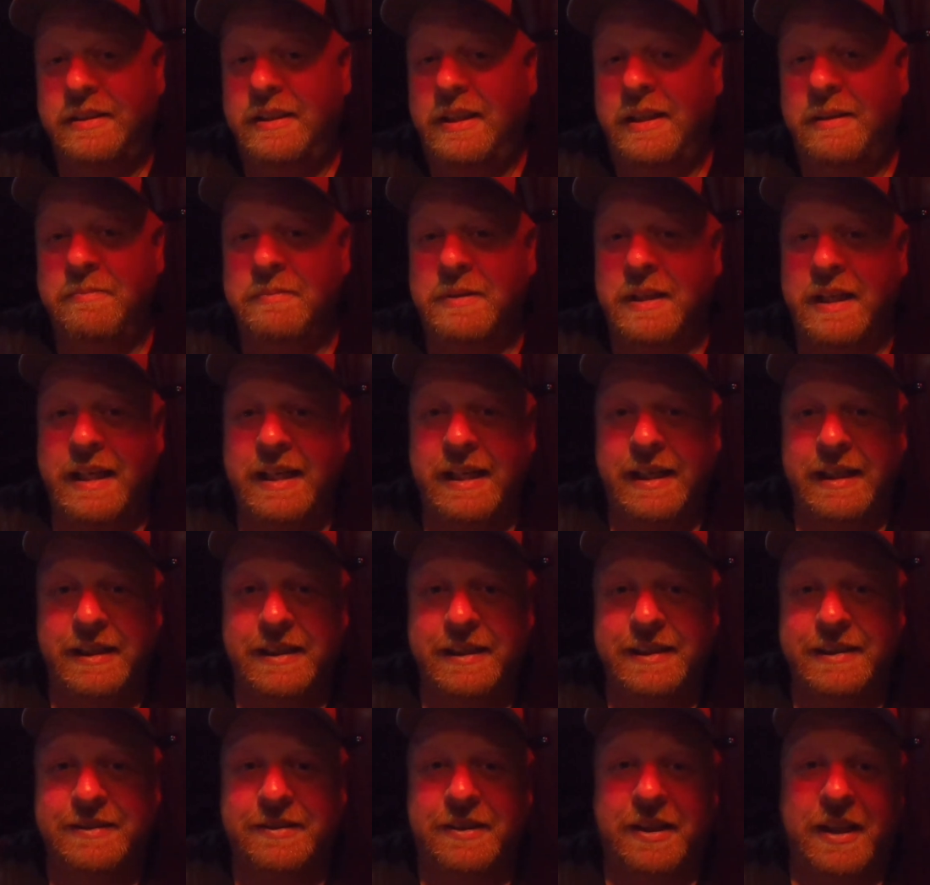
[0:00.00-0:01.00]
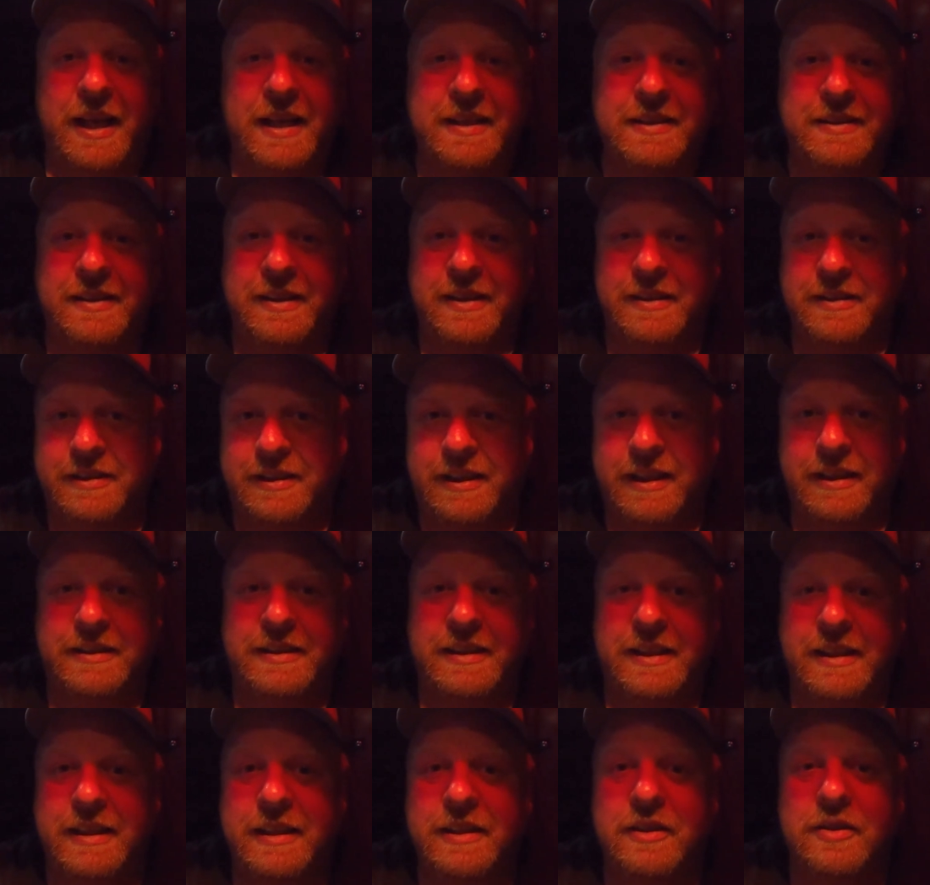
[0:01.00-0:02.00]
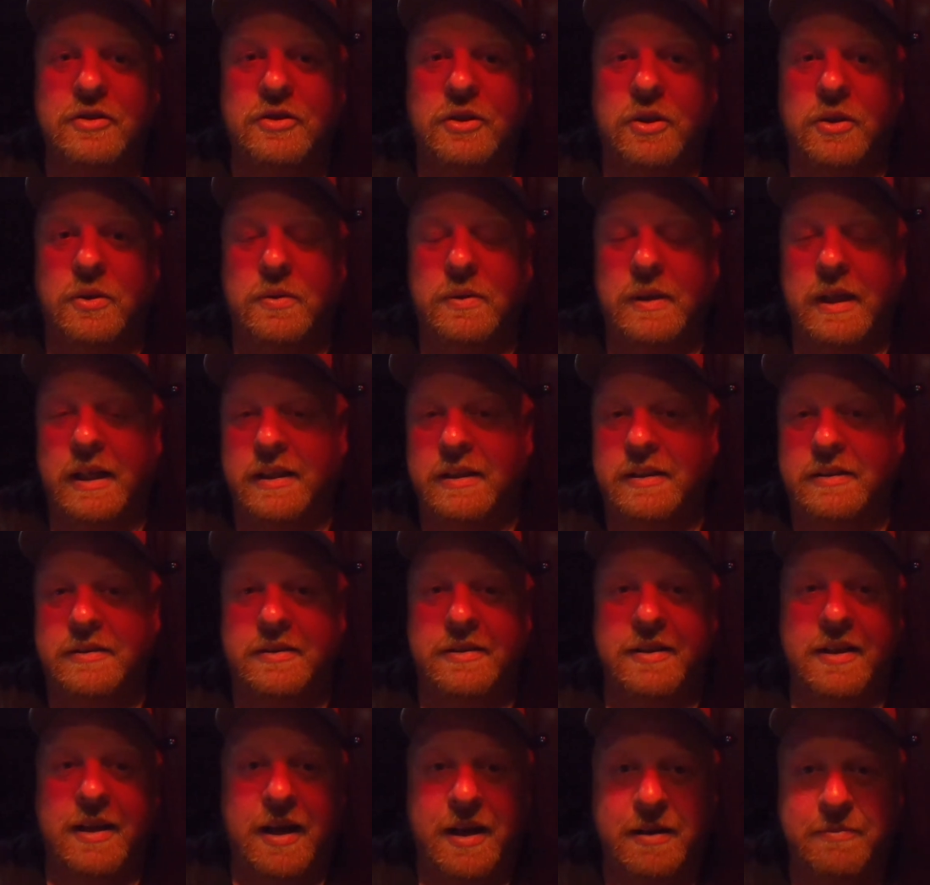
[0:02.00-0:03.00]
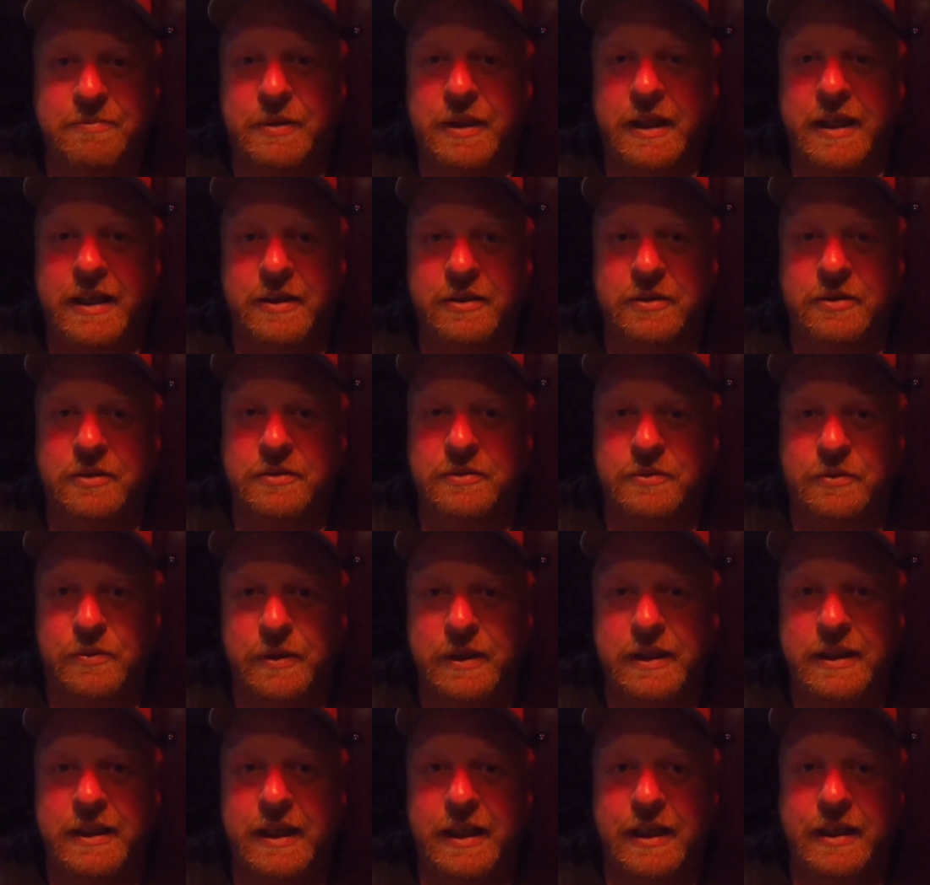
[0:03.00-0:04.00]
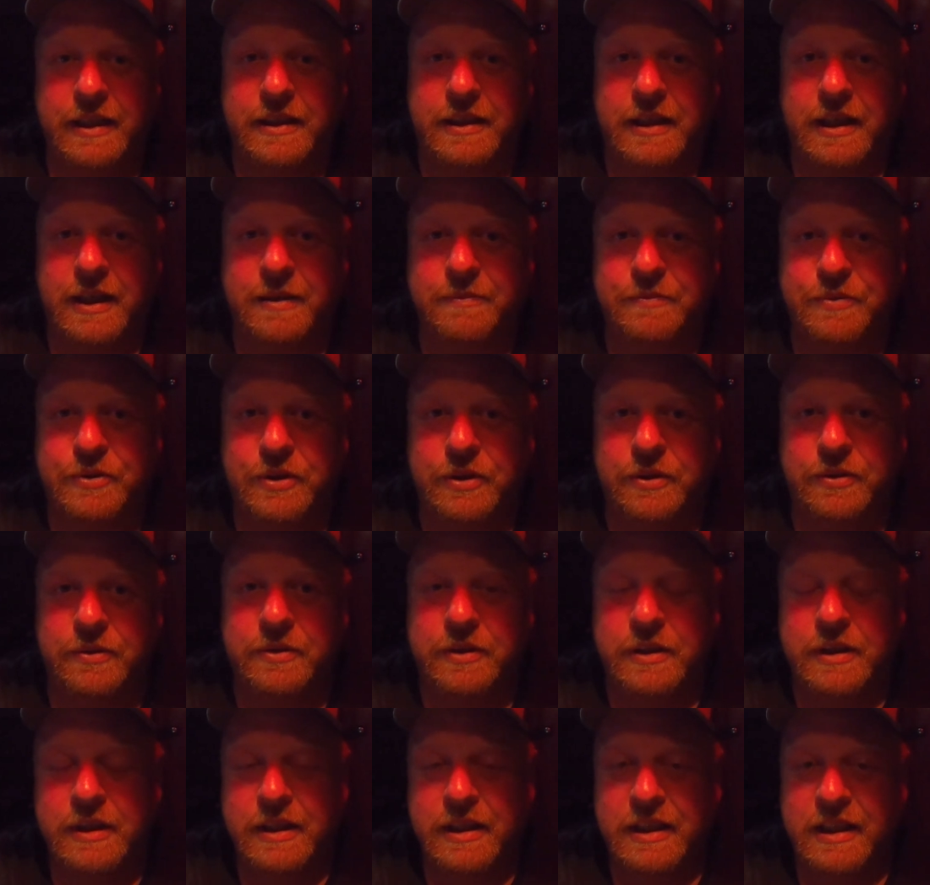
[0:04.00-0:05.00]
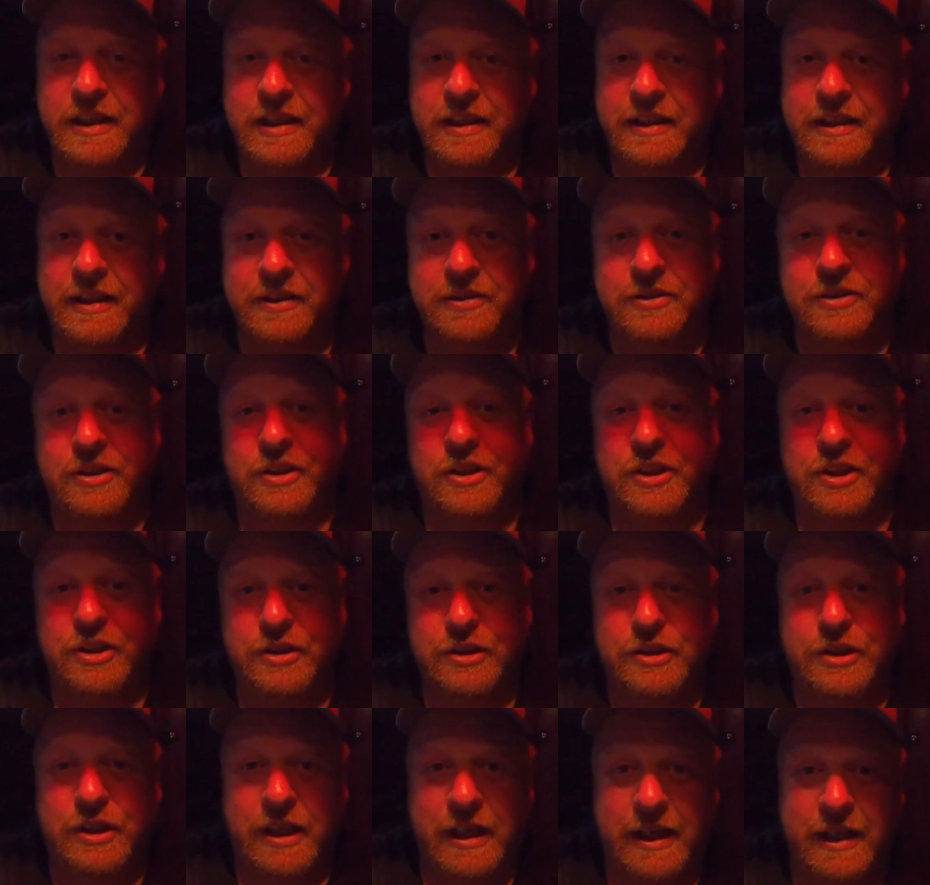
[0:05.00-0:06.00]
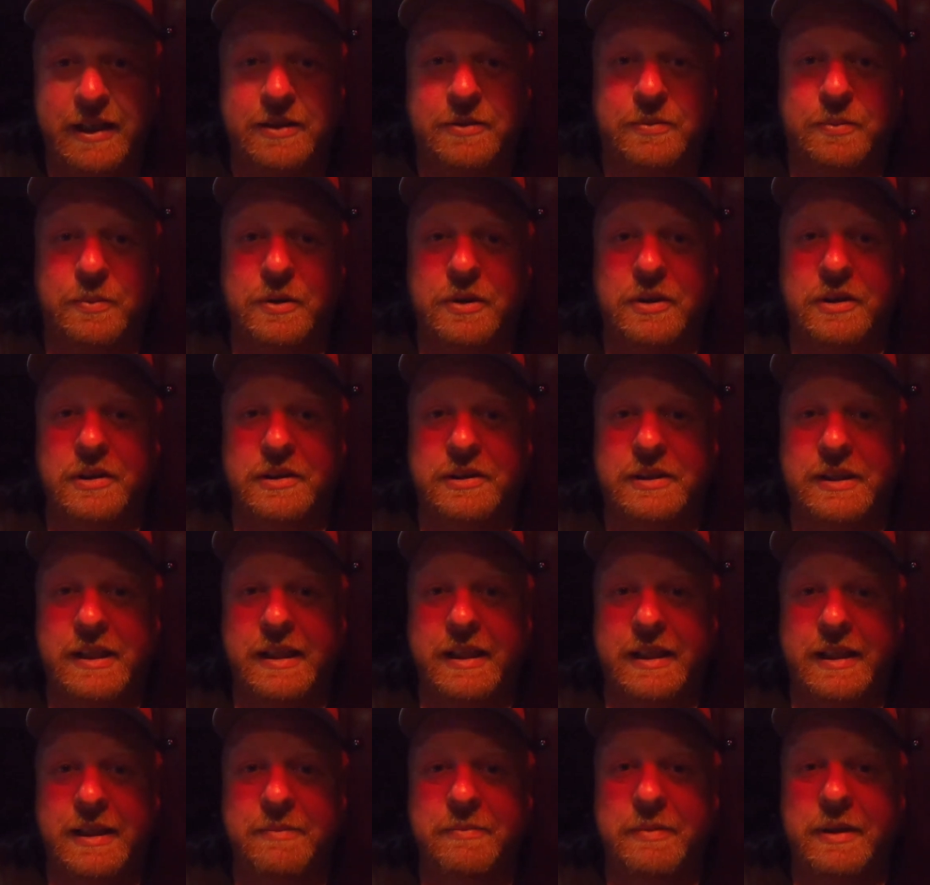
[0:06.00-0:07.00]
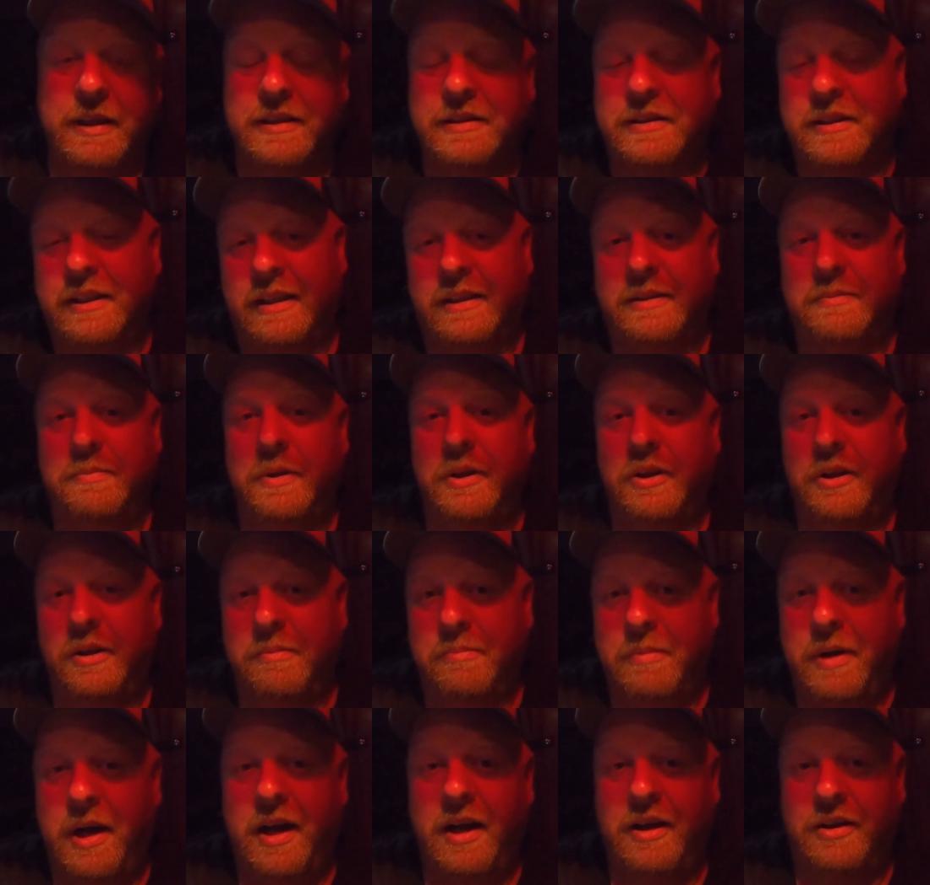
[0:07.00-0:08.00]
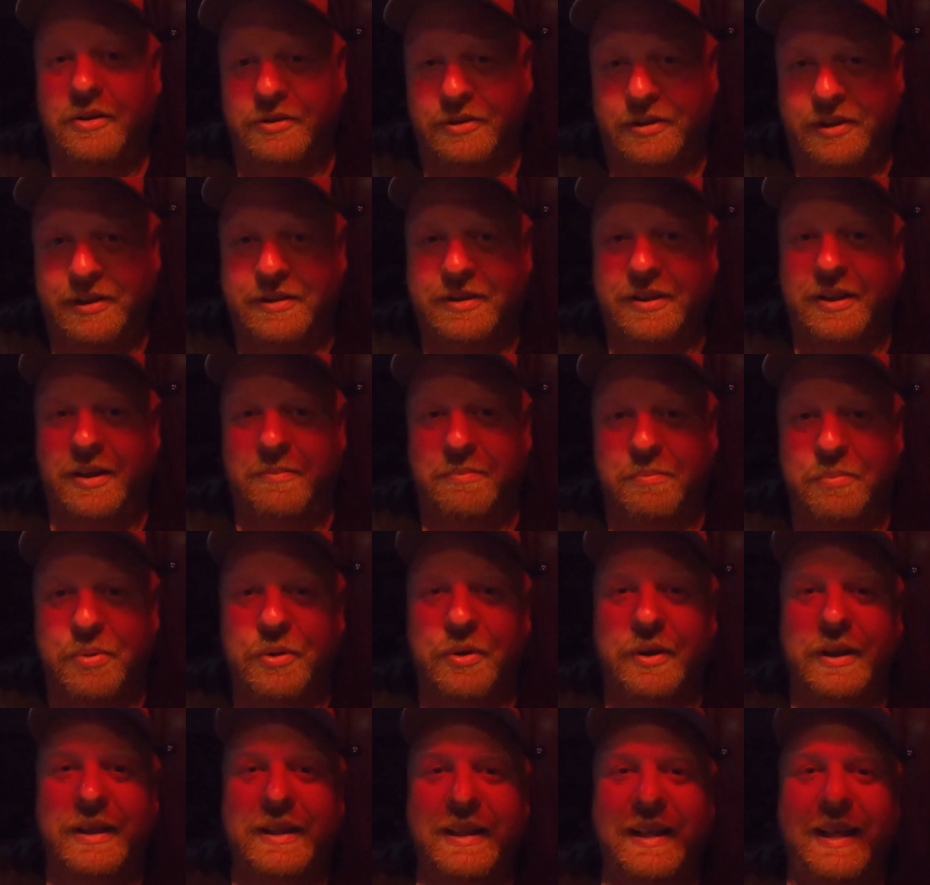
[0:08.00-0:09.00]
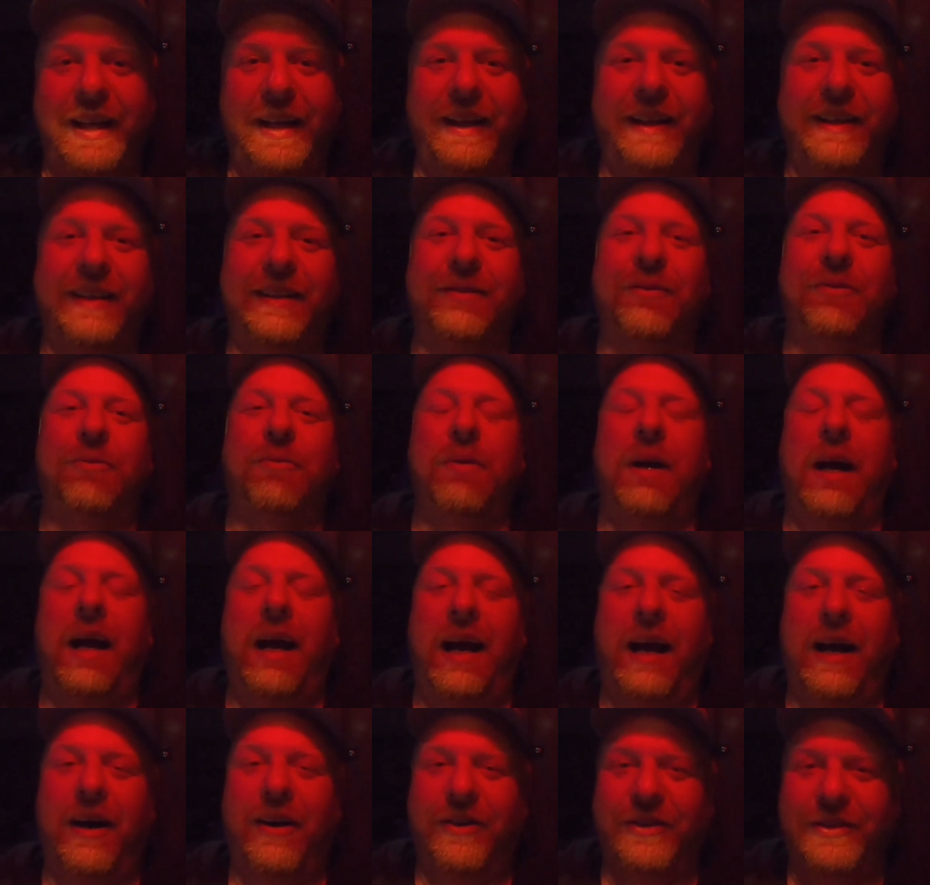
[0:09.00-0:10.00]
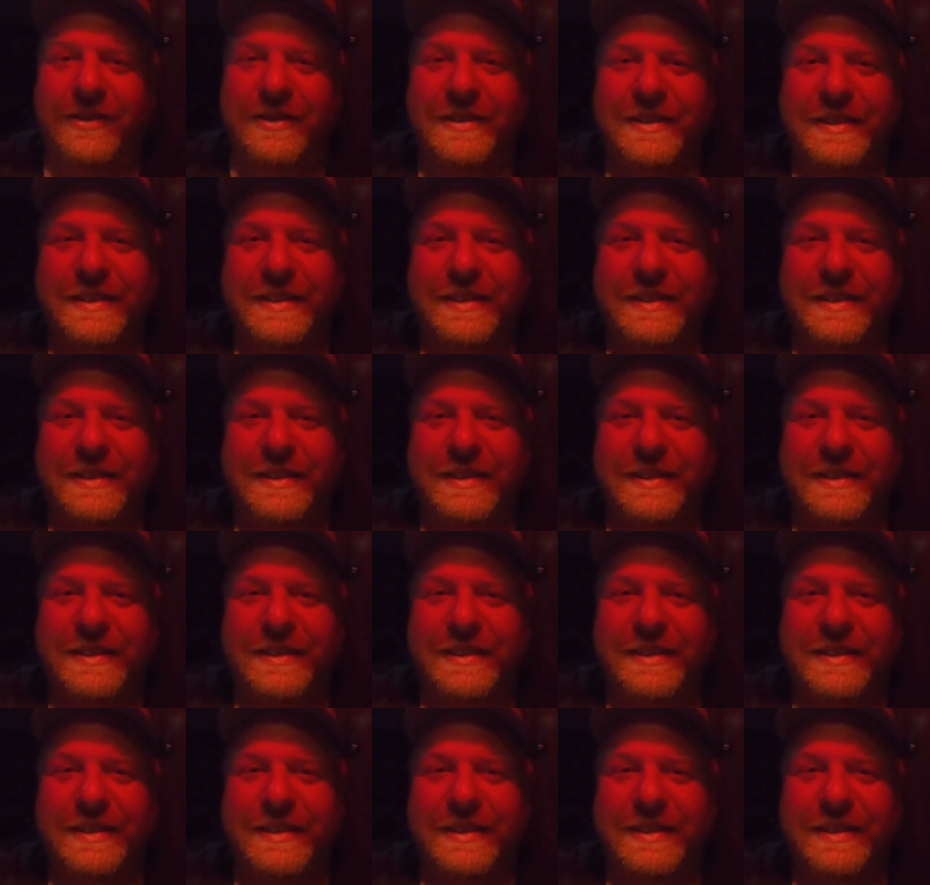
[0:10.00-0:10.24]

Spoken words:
Tim Dean is less than 60 years old and does not plan on quitting anytime soon. There's a good chance we're going to see him hit 6 million miles at some point. And wow.